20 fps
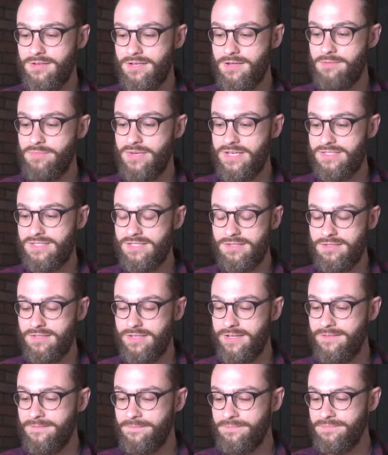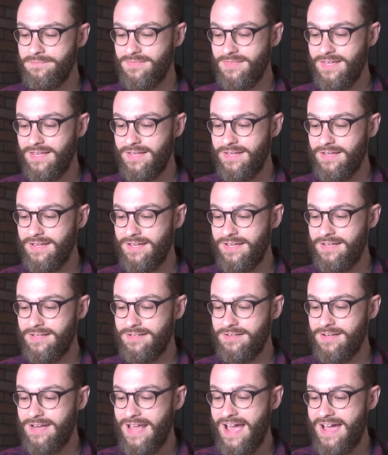Uh, basically, it, it
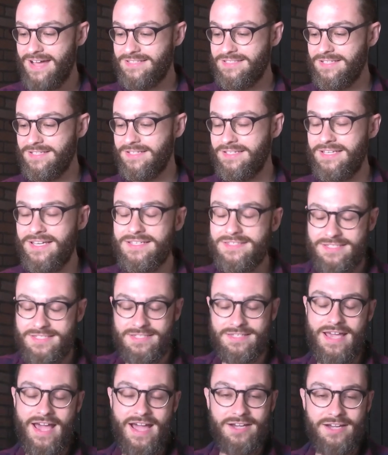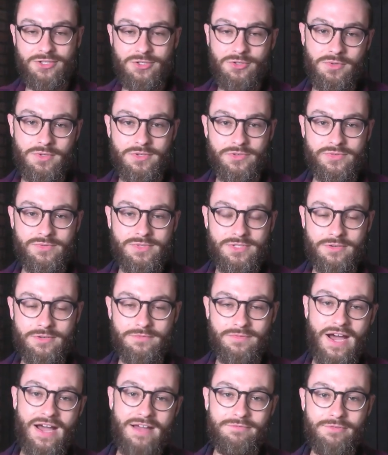acts against the actual
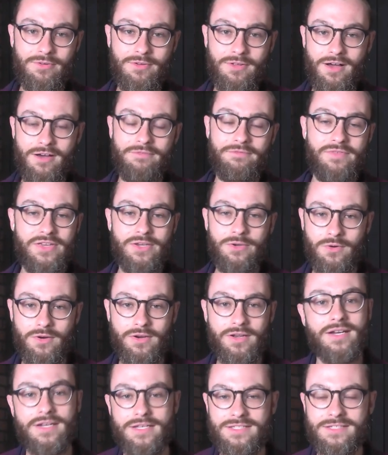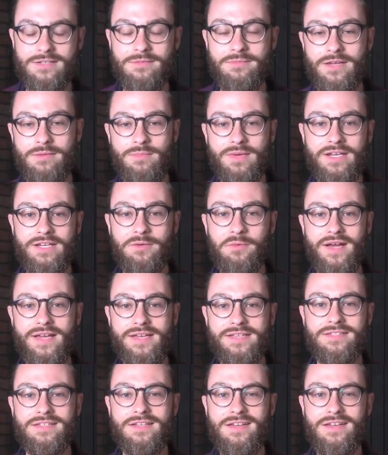survival of the organism in many
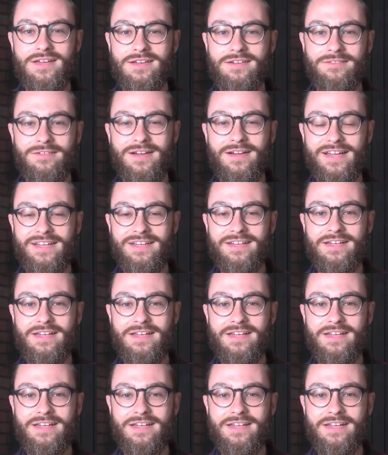ways, right?